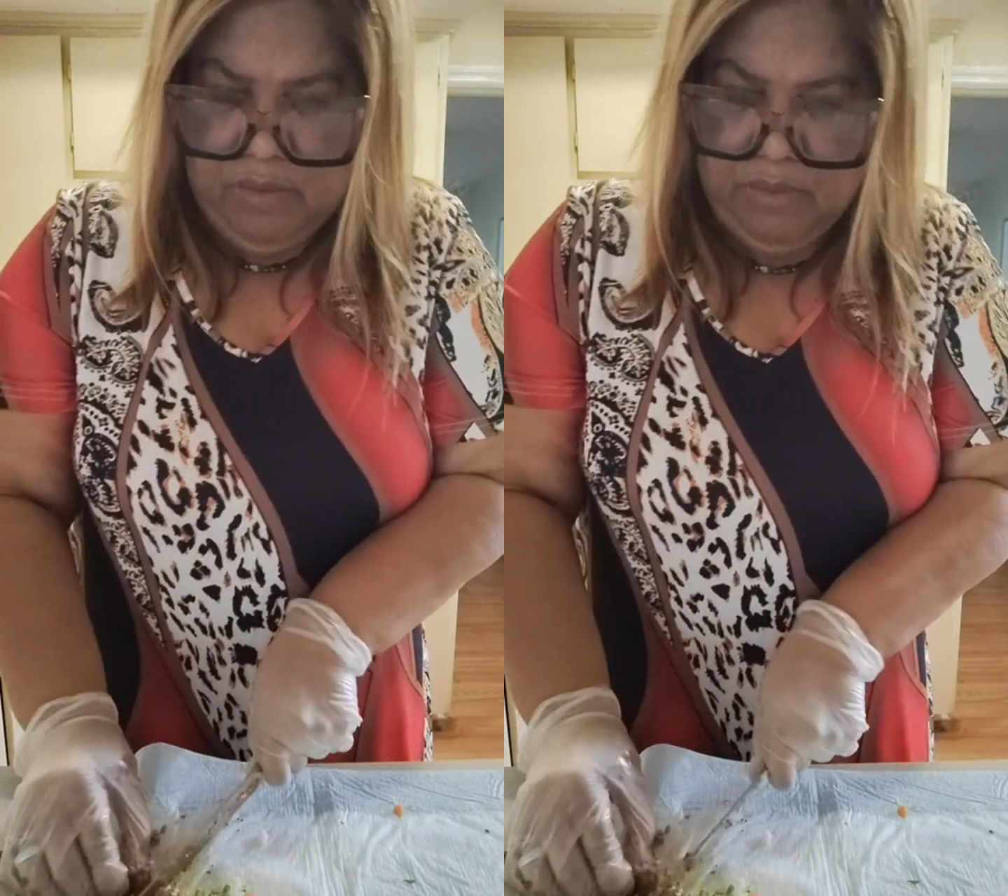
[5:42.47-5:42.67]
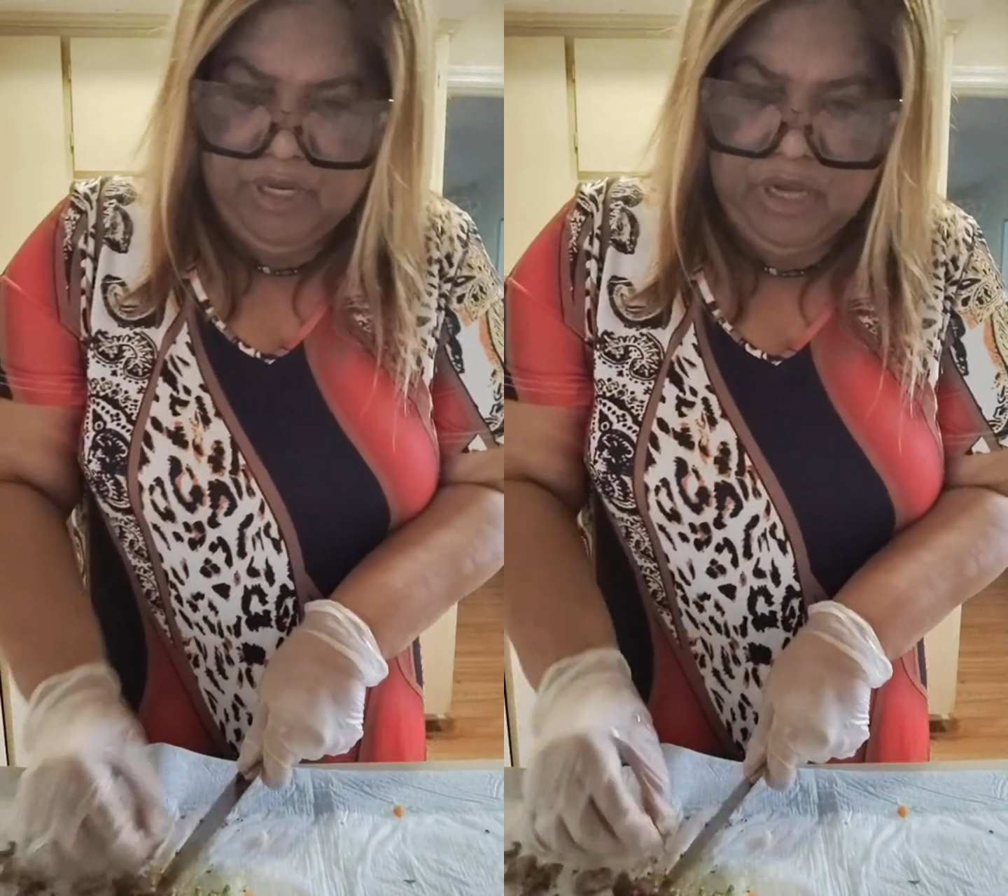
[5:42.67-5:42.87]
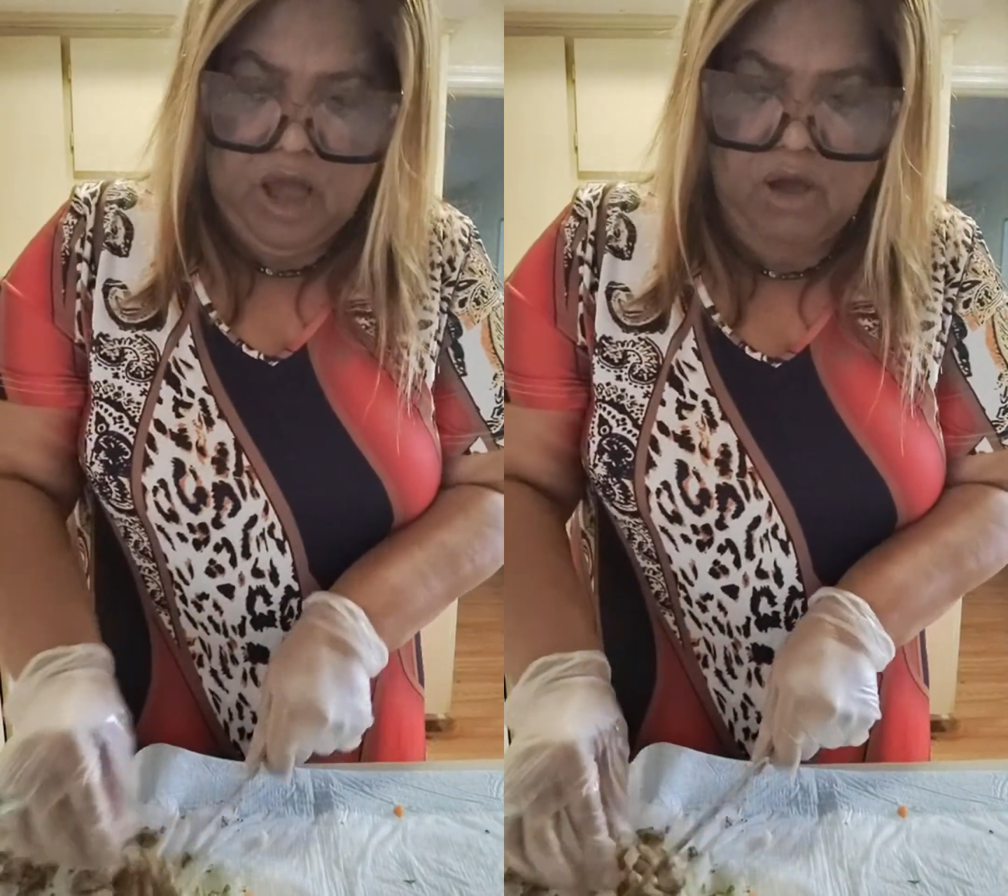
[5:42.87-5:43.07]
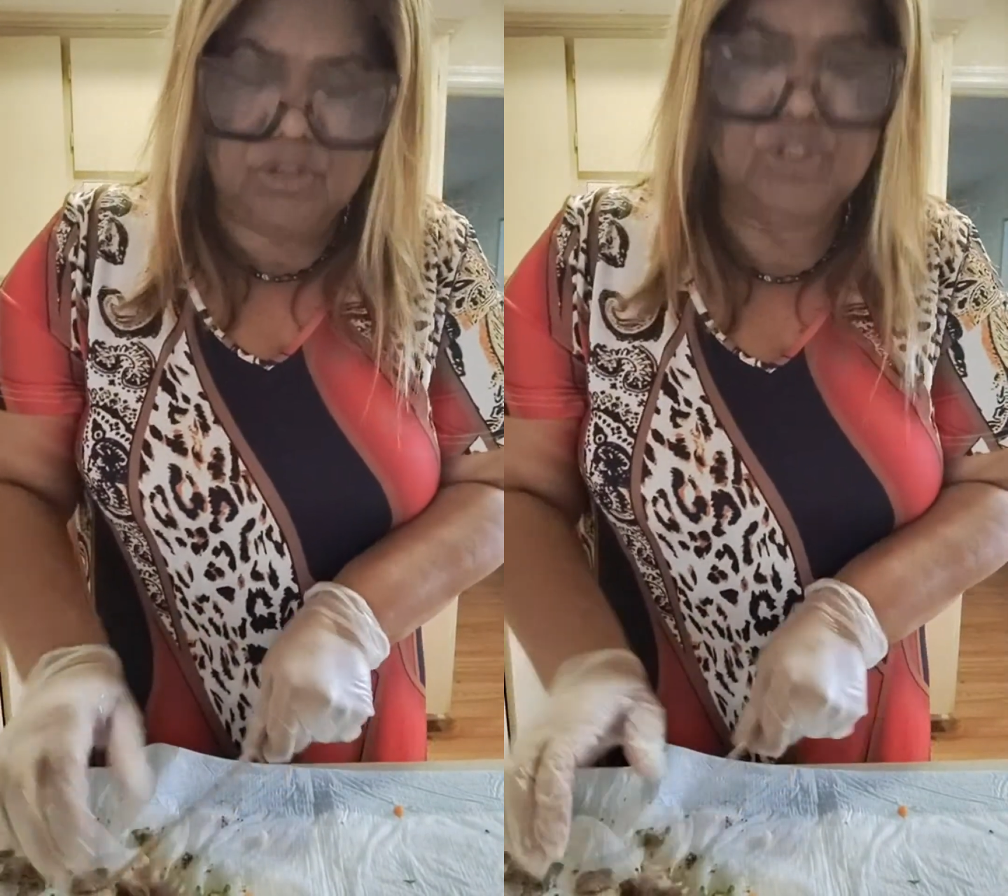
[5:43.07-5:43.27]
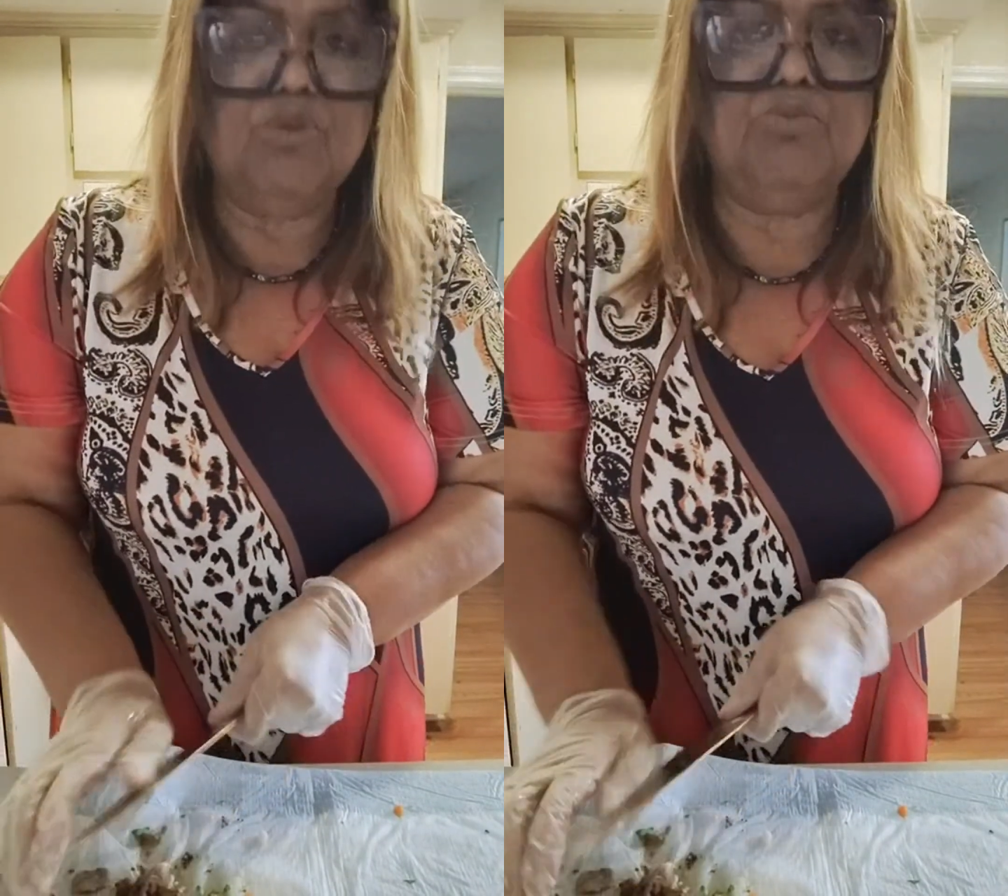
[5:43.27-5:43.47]
but
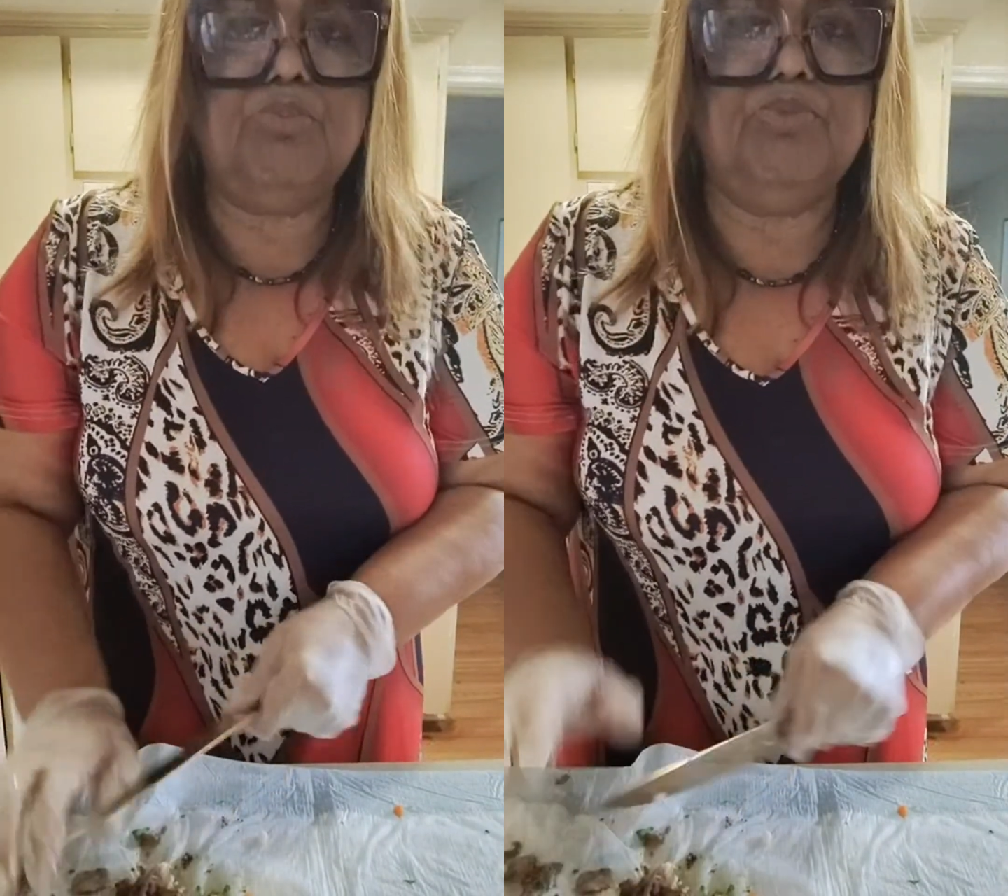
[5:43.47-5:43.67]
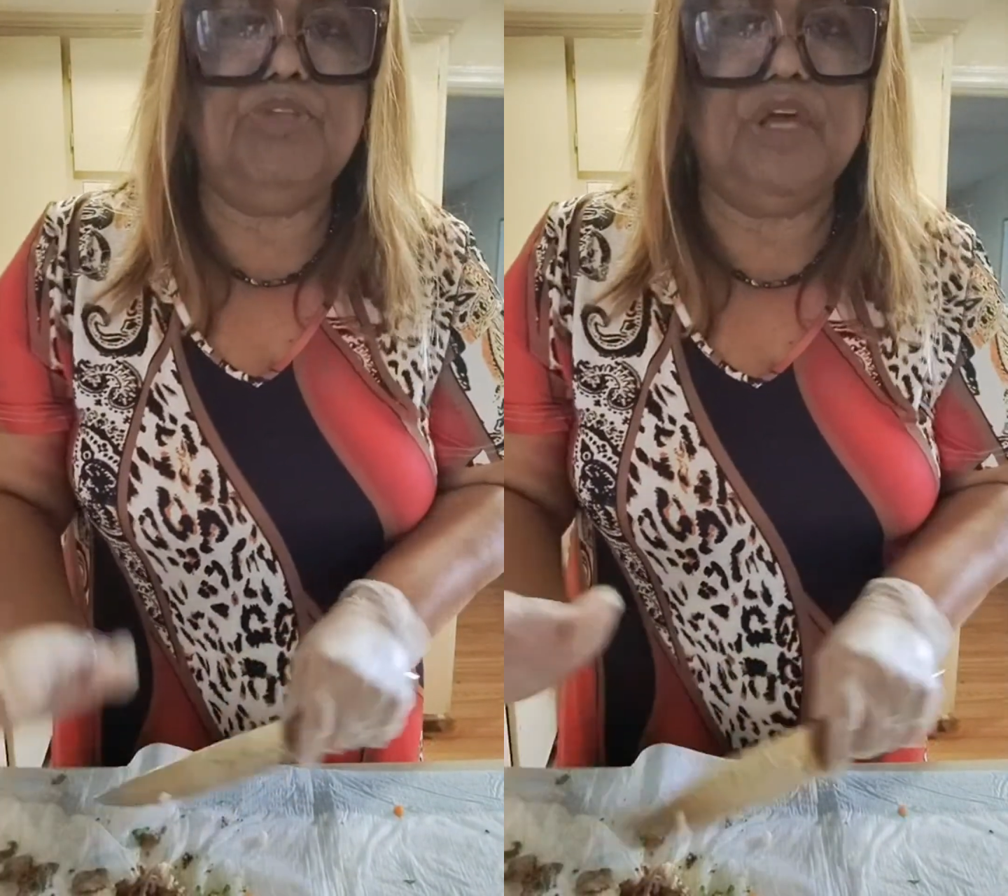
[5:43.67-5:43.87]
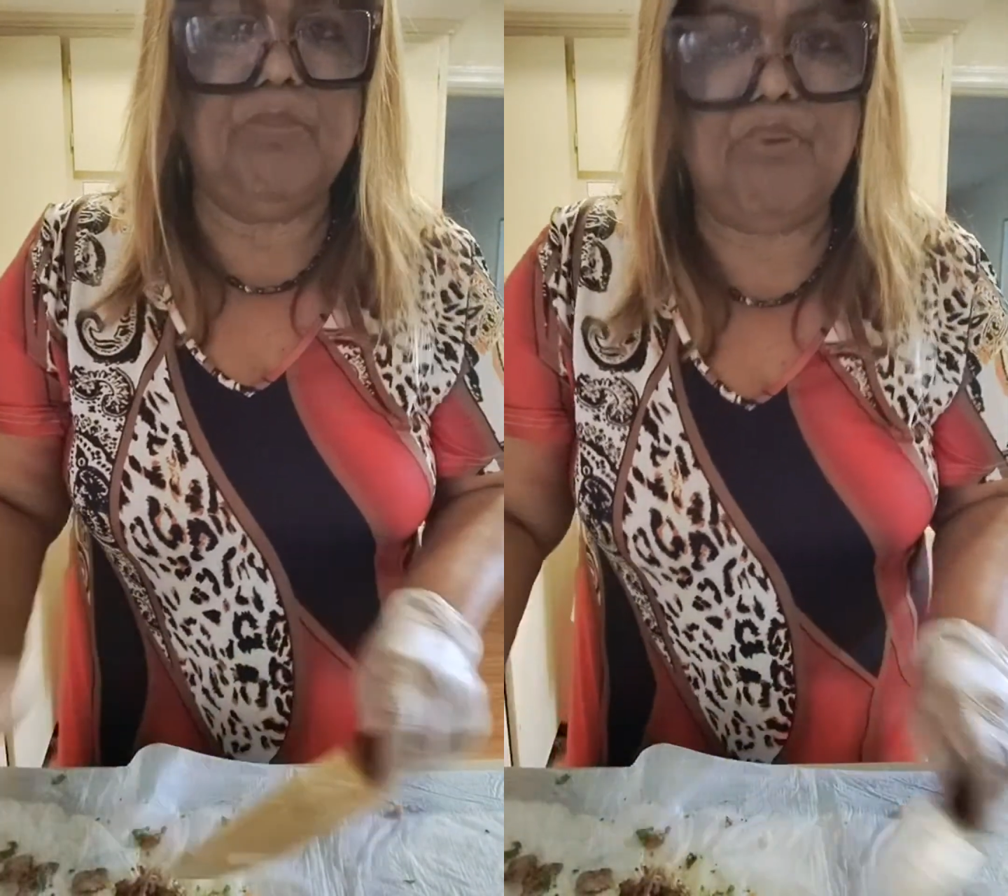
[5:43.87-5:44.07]
also the